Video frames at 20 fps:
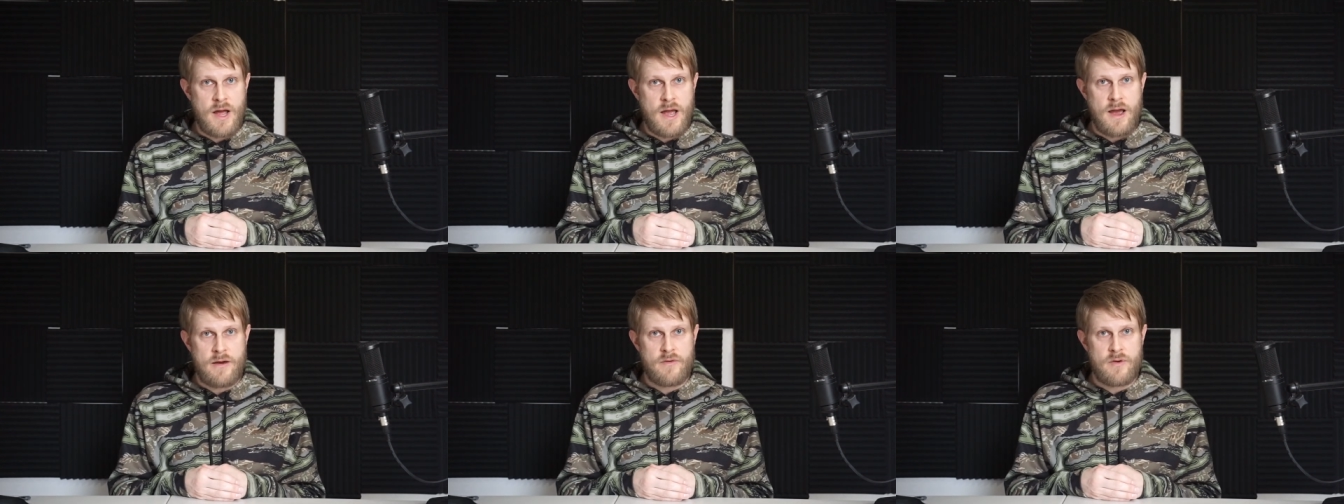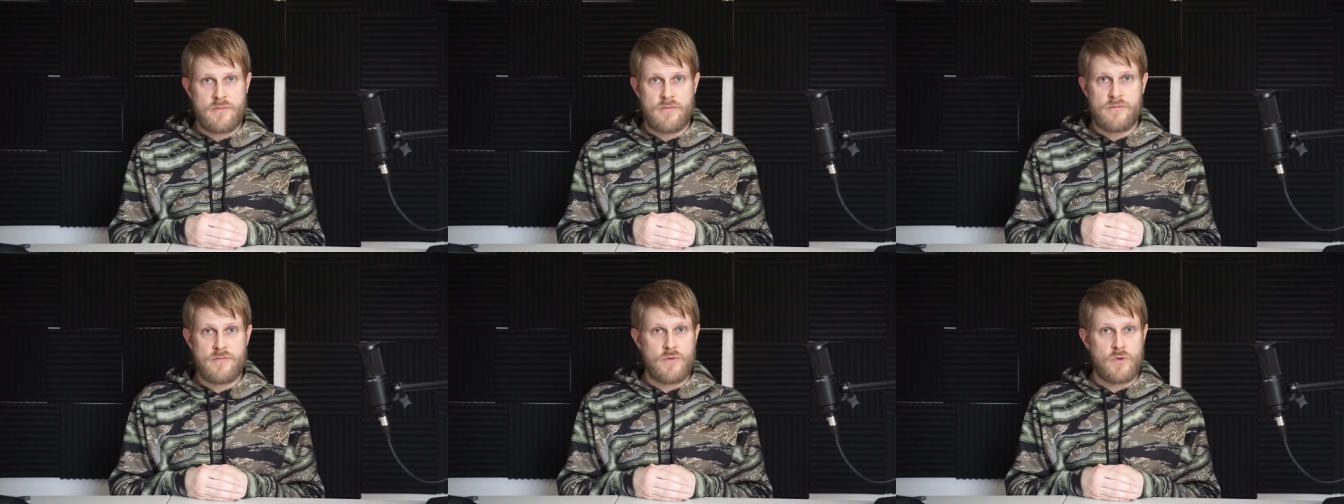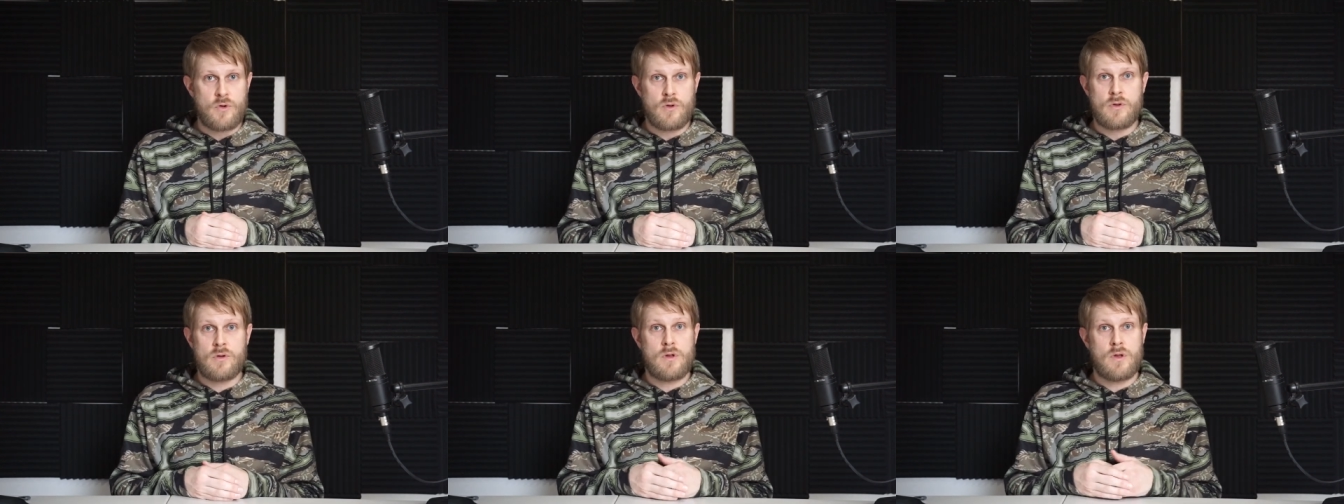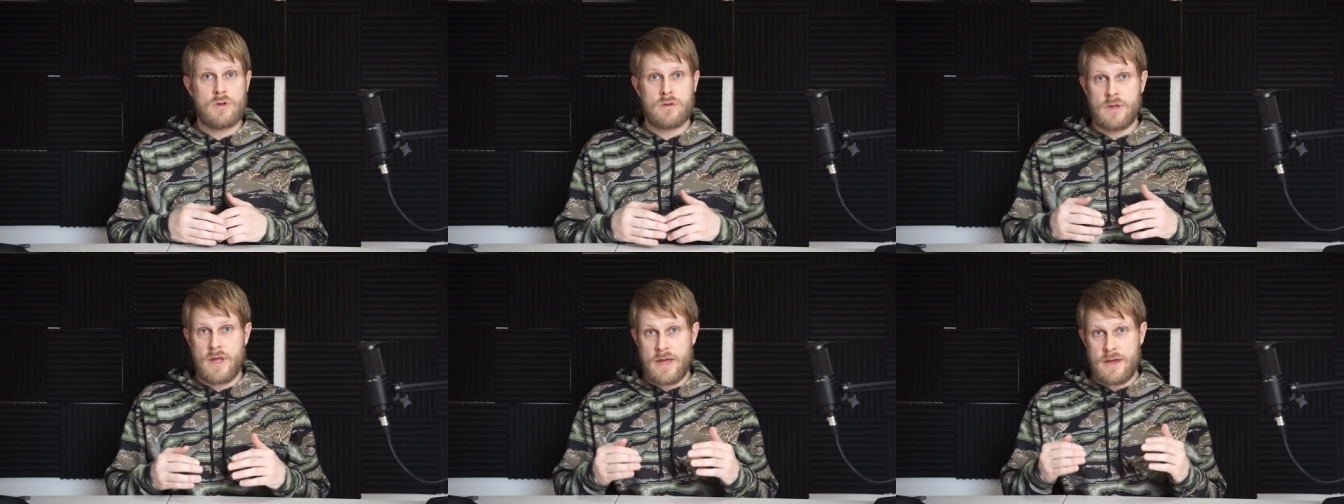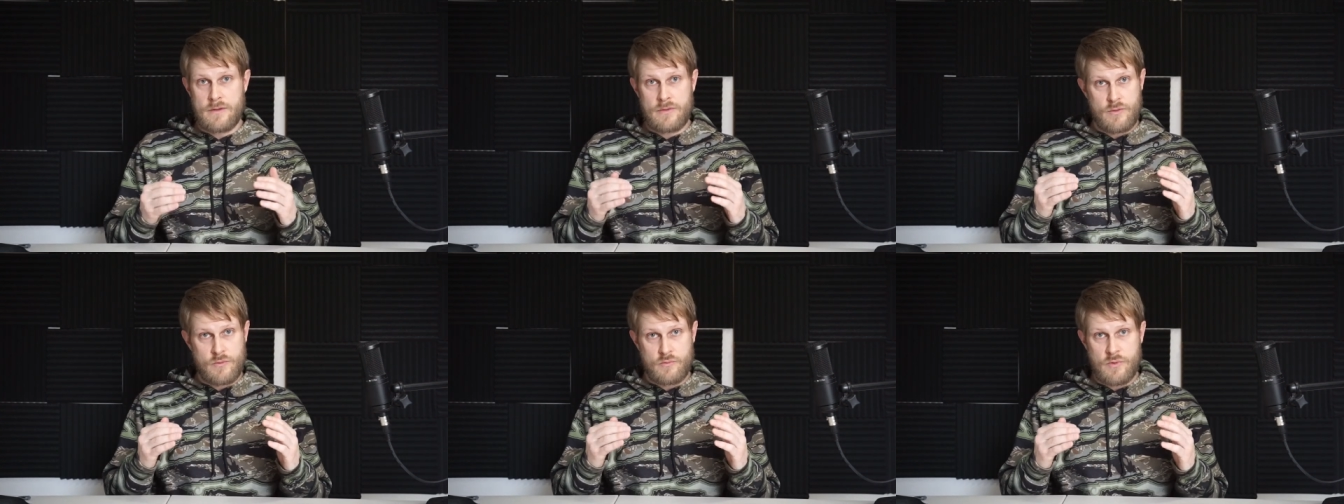I have a full
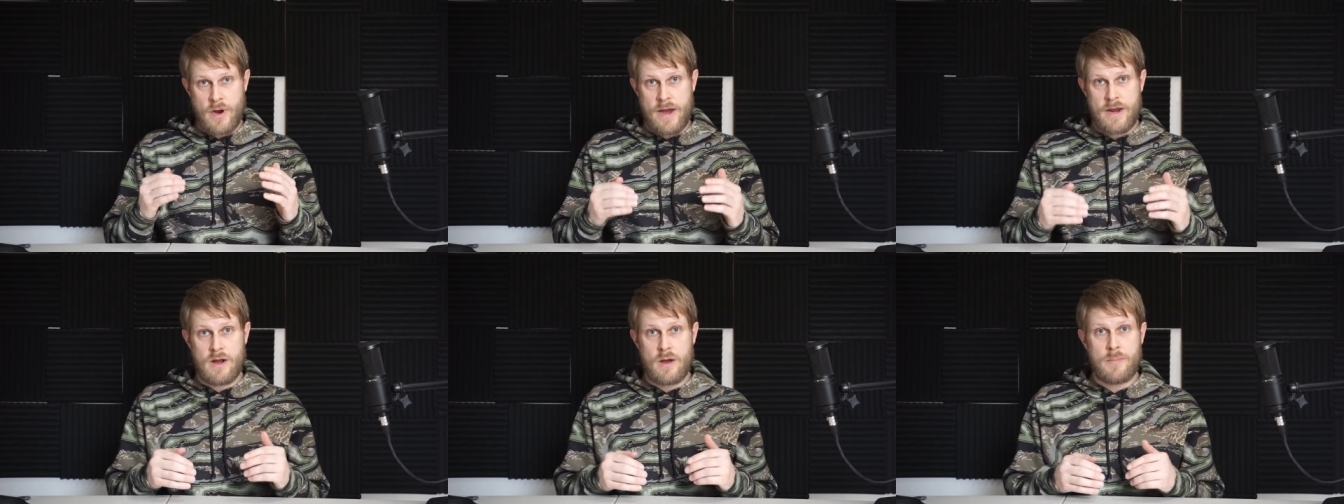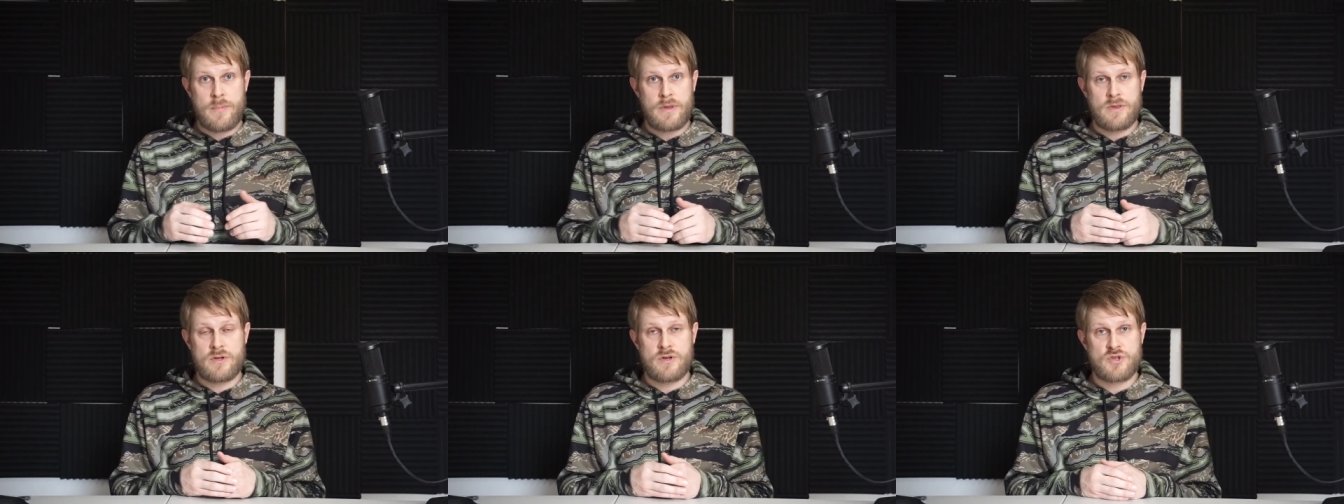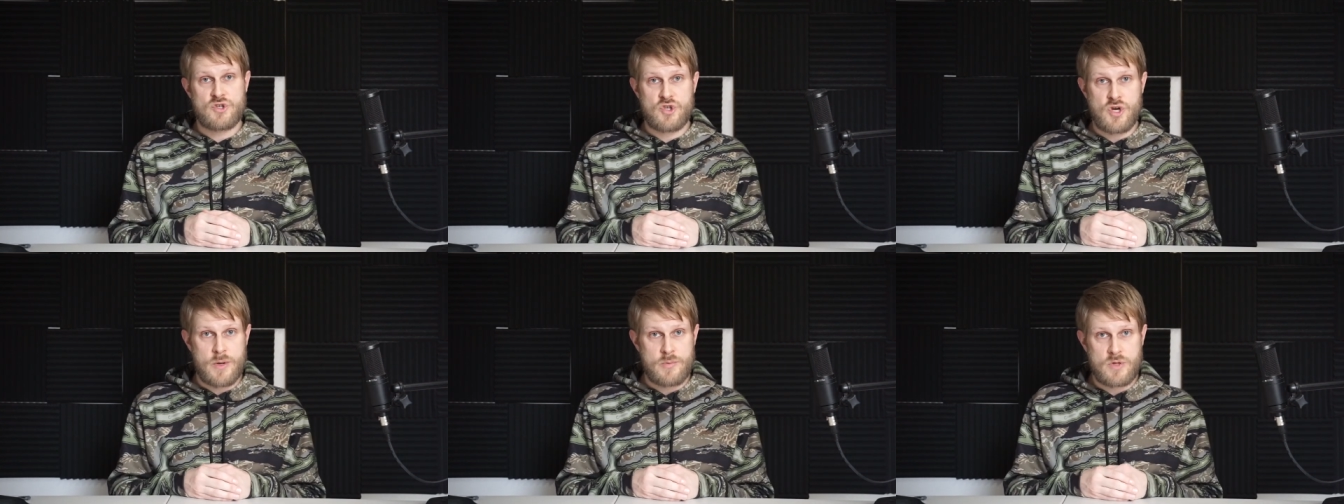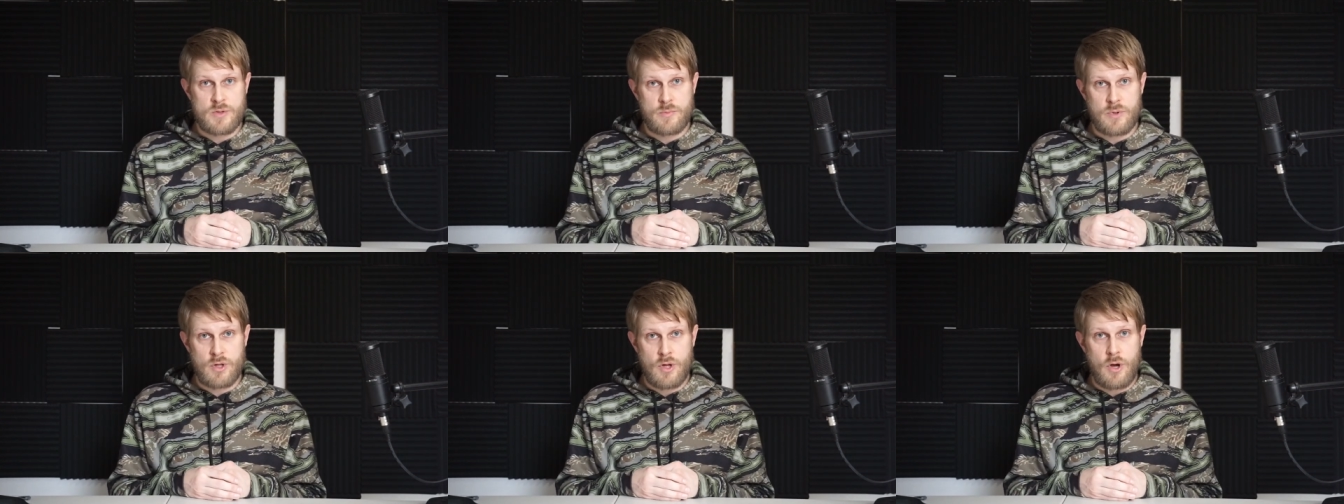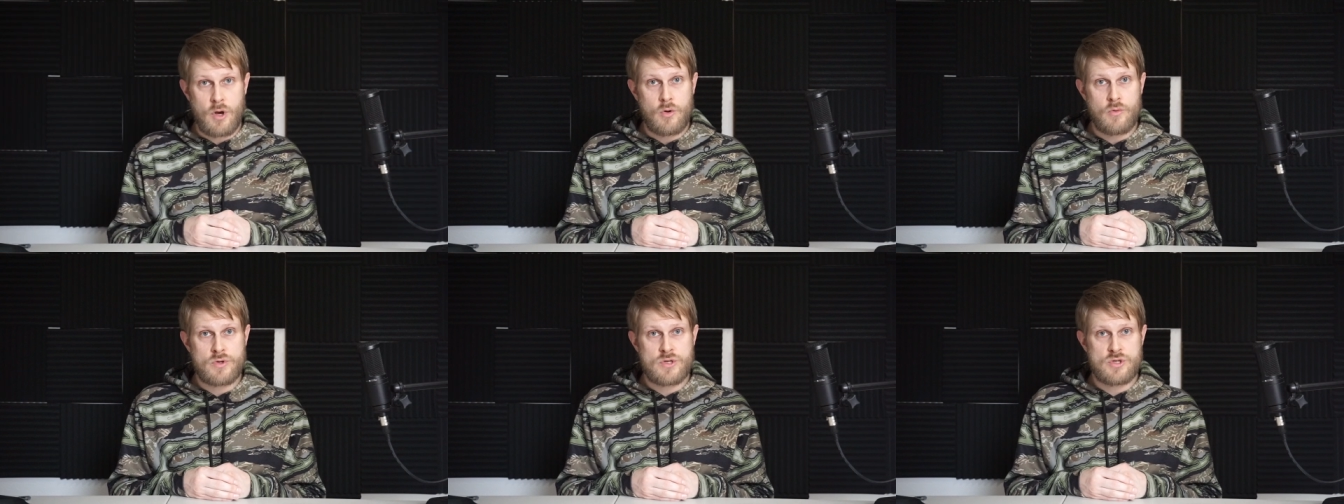length write up in the description
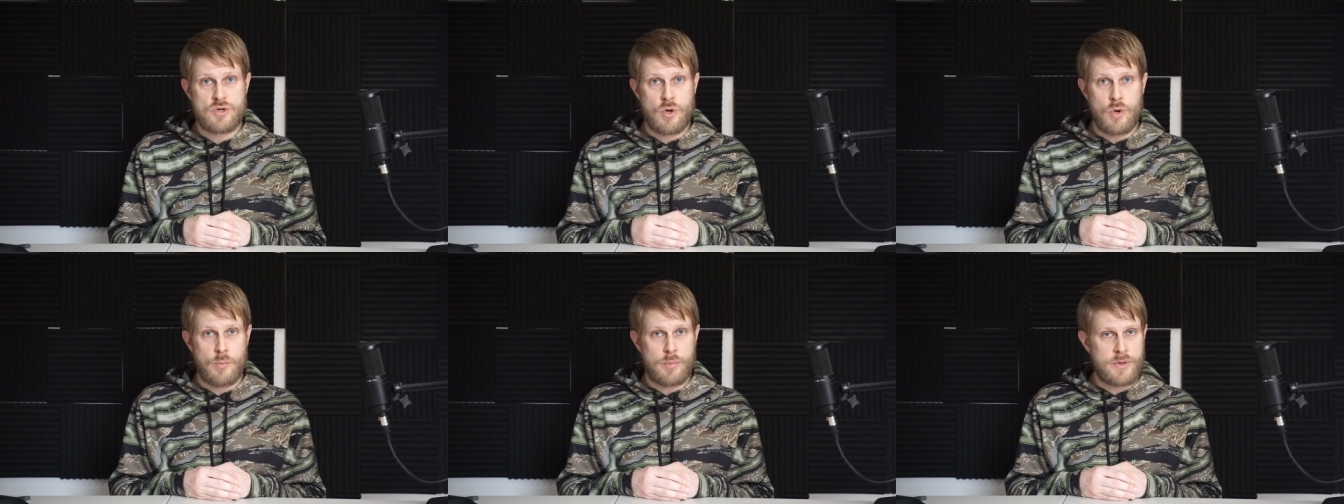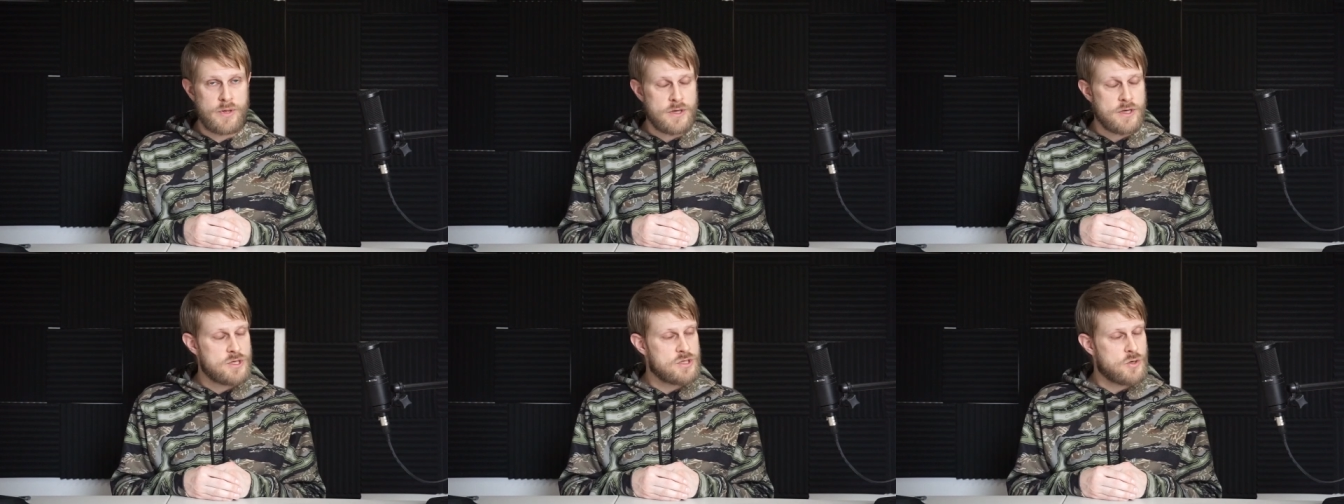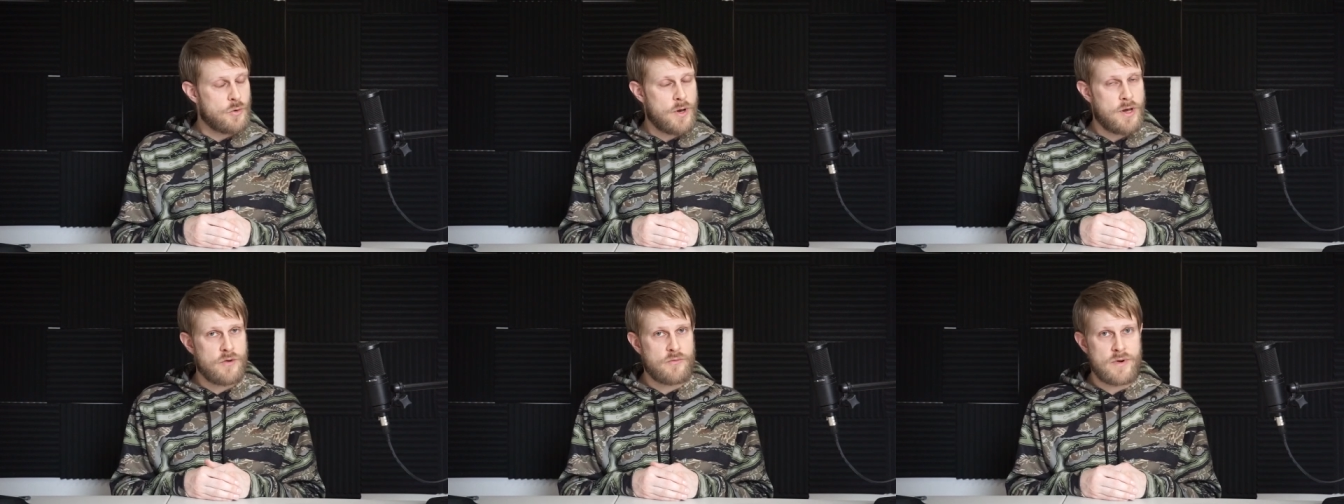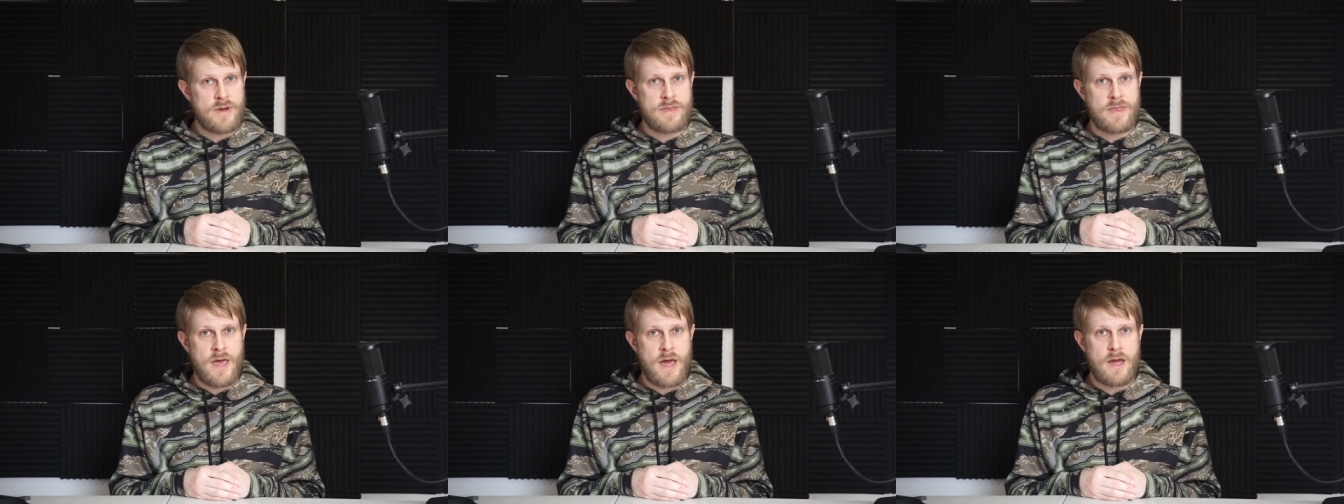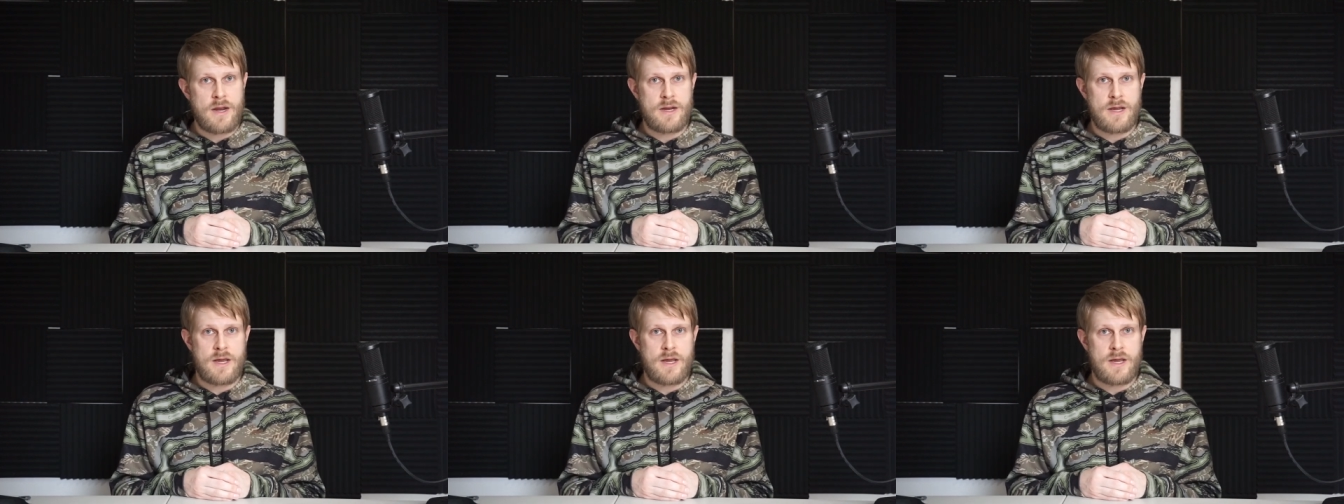below, so please go ahead and read that.